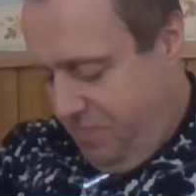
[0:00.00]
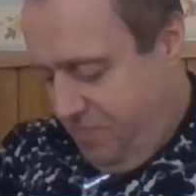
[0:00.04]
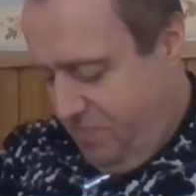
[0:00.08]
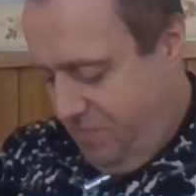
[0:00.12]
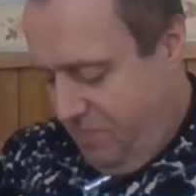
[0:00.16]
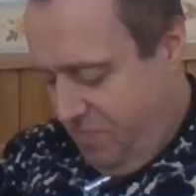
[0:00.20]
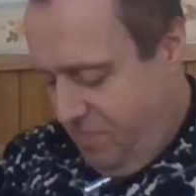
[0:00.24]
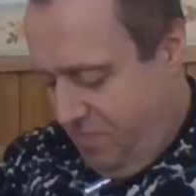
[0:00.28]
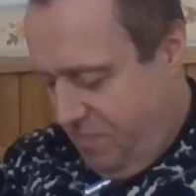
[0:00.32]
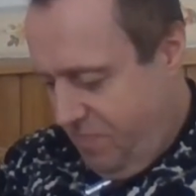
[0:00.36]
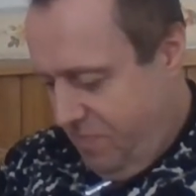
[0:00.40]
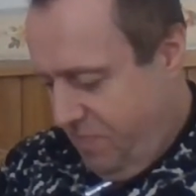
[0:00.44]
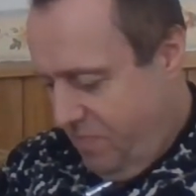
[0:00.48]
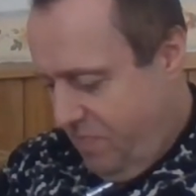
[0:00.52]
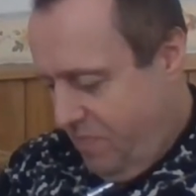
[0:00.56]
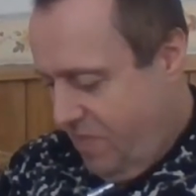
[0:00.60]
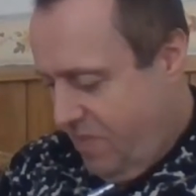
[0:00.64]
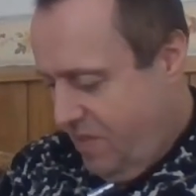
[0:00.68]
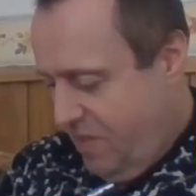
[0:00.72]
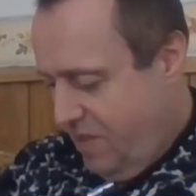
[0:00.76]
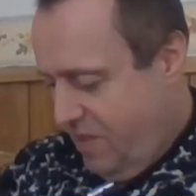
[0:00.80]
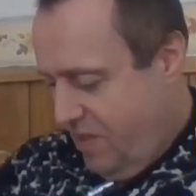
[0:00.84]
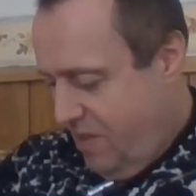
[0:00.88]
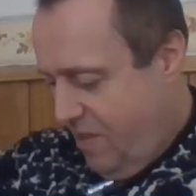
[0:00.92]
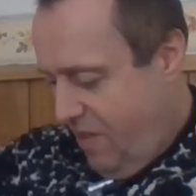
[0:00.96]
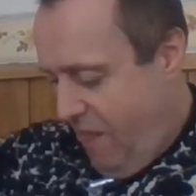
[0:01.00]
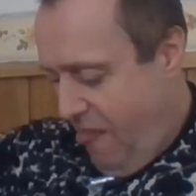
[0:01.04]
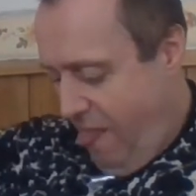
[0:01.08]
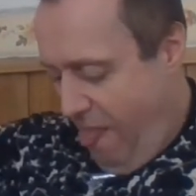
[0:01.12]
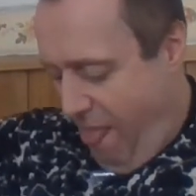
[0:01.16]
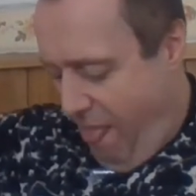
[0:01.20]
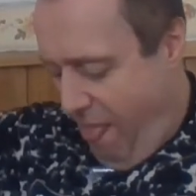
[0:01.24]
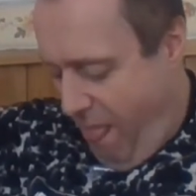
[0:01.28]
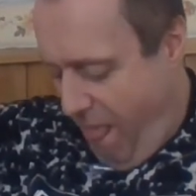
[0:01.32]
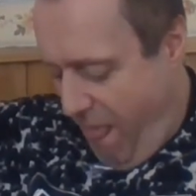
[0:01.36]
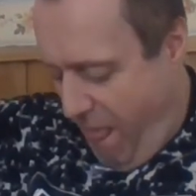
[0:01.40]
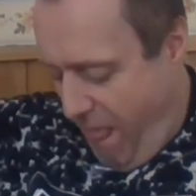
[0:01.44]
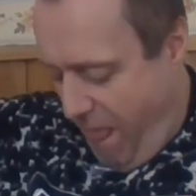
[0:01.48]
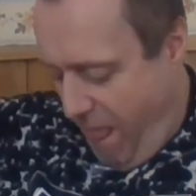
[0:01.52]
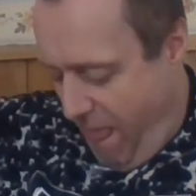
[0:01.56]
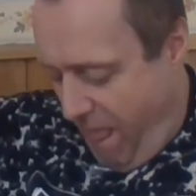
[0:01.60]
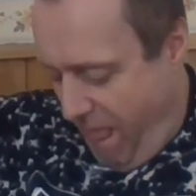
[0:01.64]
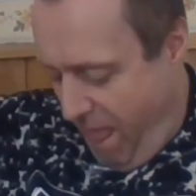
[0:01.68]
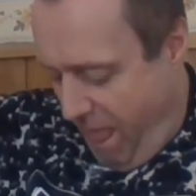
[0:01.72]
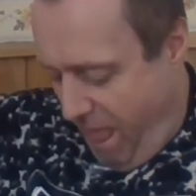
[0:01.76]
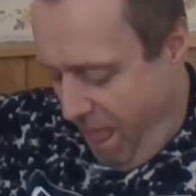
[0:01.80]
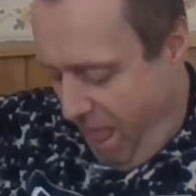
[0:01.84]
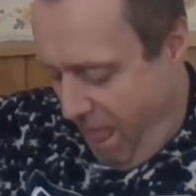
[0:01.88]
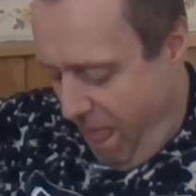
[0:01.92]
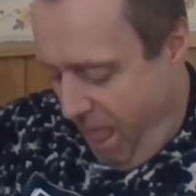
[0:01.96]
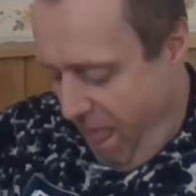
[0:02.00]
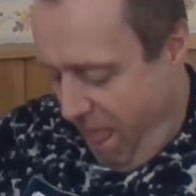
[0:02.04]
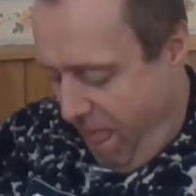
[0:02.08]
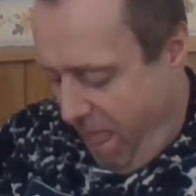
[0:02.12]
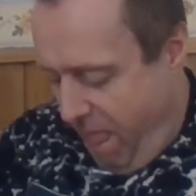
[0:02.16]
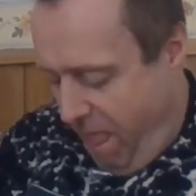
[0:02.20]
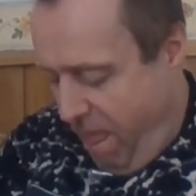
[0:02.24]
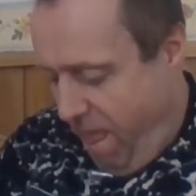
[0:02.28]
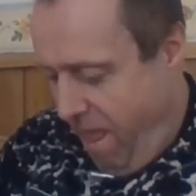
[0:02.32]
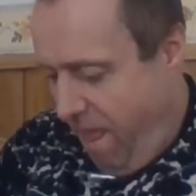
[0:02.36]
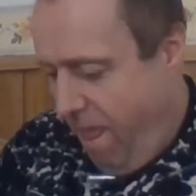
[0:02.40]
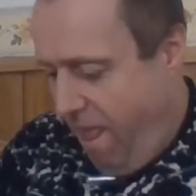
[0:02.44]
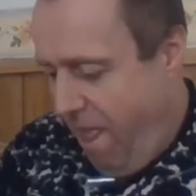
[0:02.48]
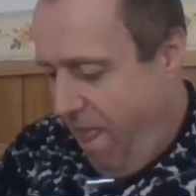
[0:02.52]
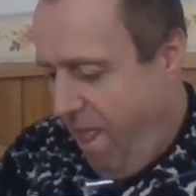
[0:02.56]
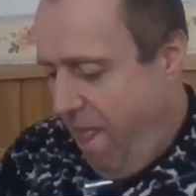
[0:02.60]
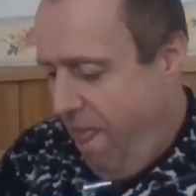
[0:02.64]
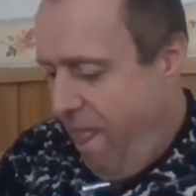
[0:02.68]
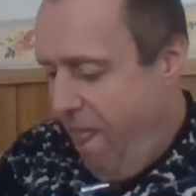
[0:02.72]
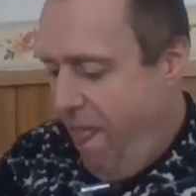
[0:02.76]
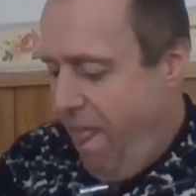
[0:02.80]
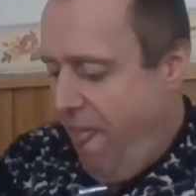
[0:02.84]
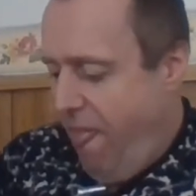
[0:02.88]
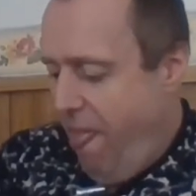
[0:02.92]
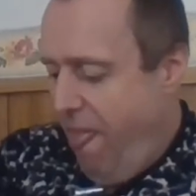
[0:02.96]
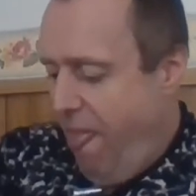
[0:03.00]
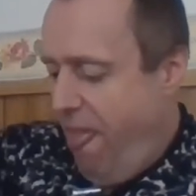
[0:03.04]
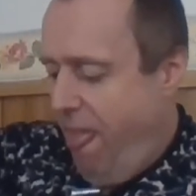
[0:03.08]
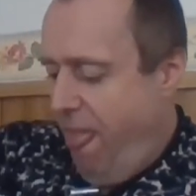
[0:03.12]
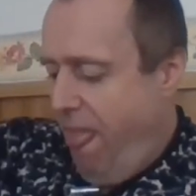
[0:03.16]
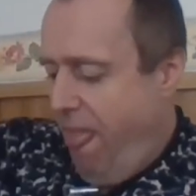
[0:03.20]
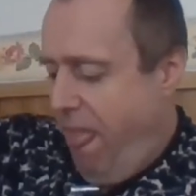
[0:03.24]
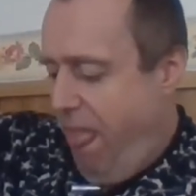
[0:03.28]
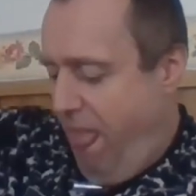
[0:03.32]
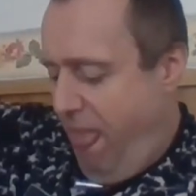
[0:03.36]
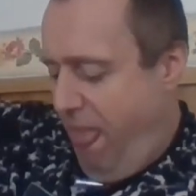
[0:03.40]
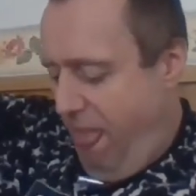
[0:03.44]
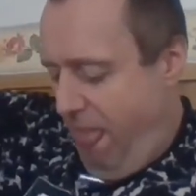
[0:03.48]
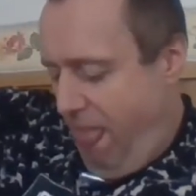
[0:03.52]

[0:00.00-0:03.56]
(silence)